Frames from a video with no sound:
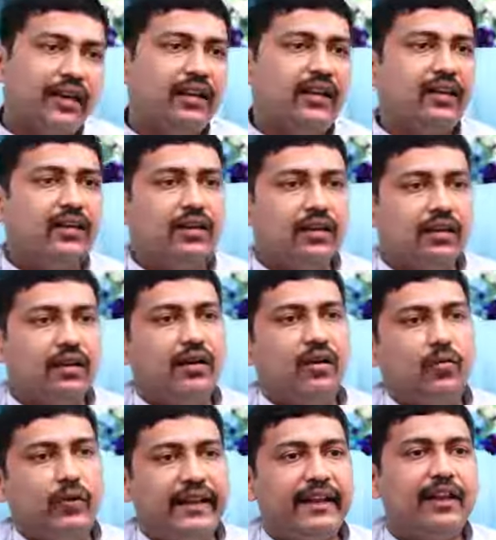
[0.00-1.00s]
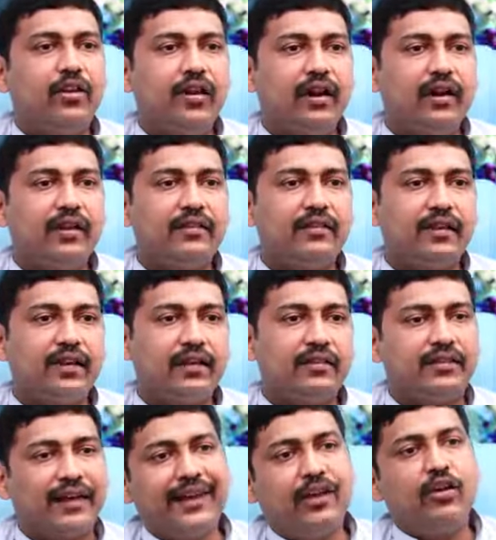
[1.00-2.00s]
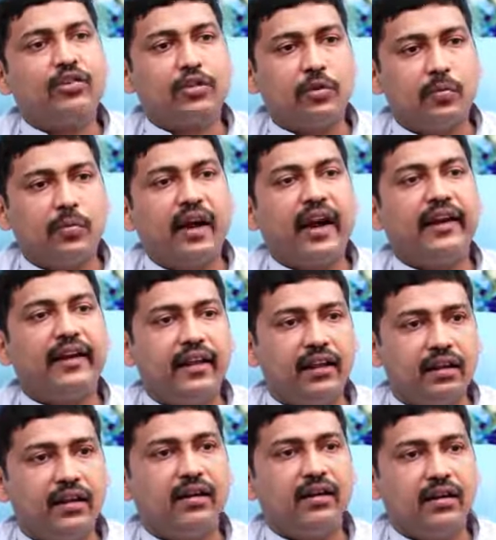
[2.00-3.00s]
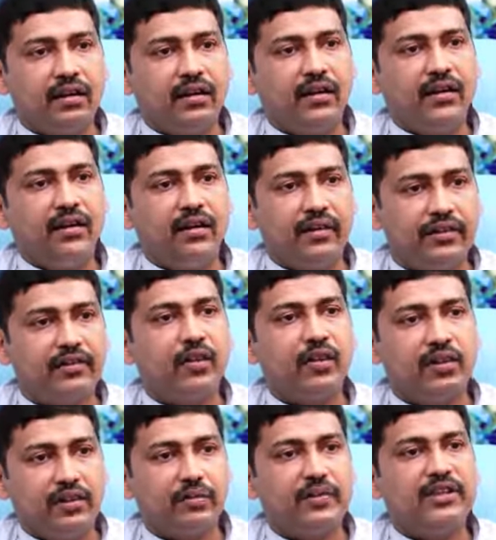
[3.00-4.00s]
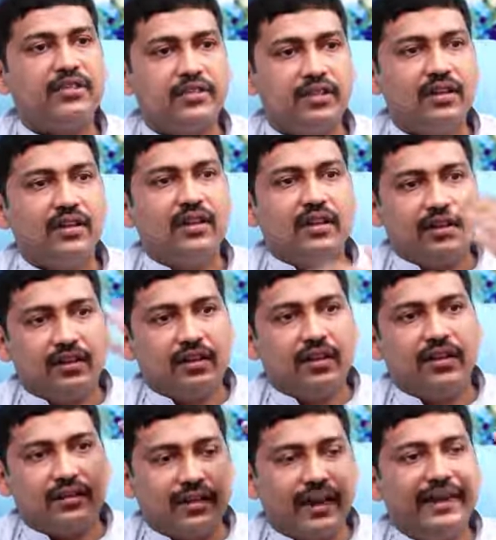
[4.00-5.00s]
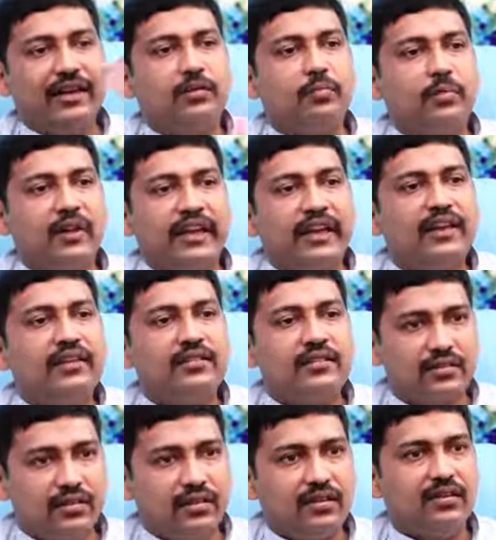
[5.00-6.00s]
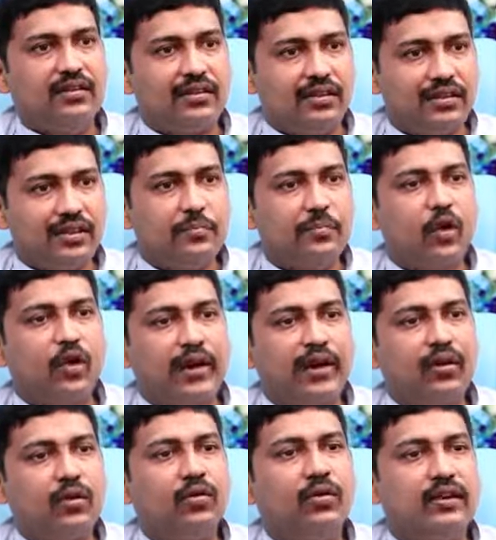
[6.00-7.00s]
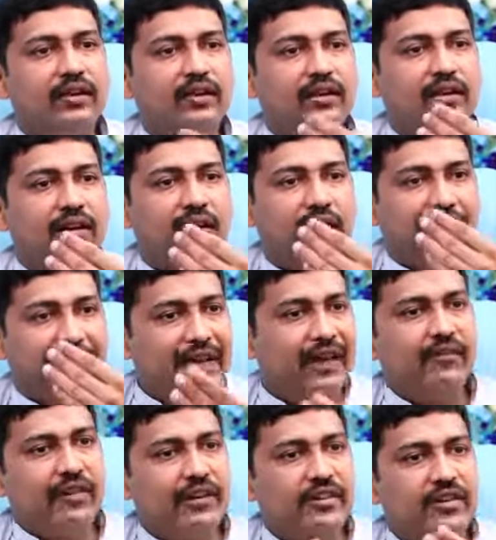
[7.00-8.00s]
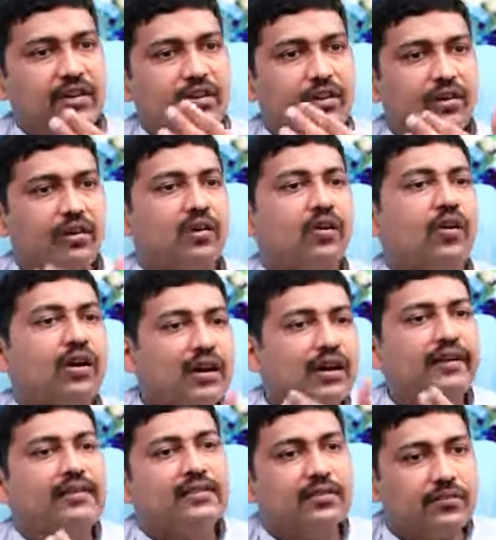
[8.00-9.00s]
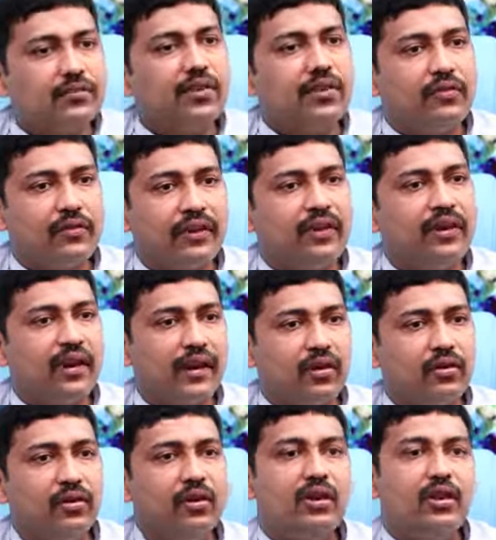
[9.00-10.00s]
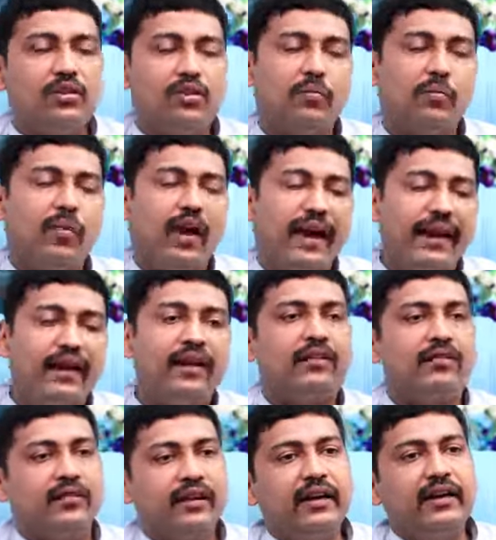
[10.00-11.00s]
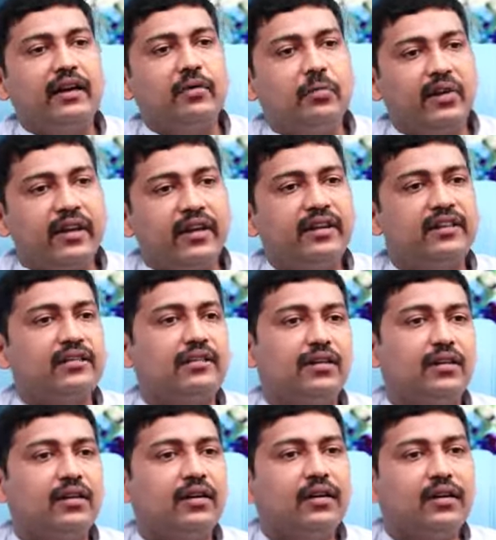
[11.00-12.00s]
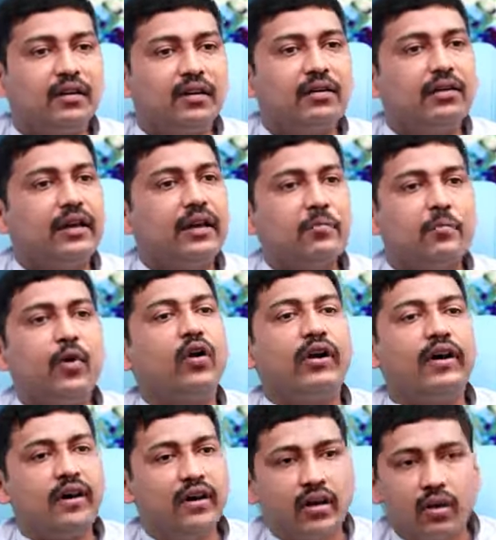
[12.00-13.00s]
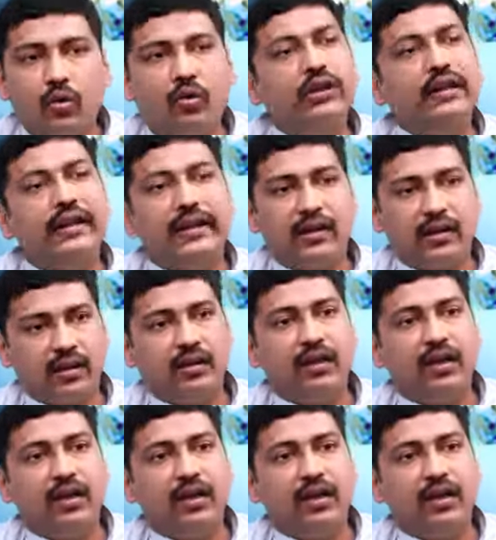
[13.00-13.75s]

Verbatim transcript: tell uh, vitiligo as a psychosomatic uh, disorder, means the psych plays uh, important role in the aggravation or the occurrence of the vitiligo. So mind definitely plays uh, important role here.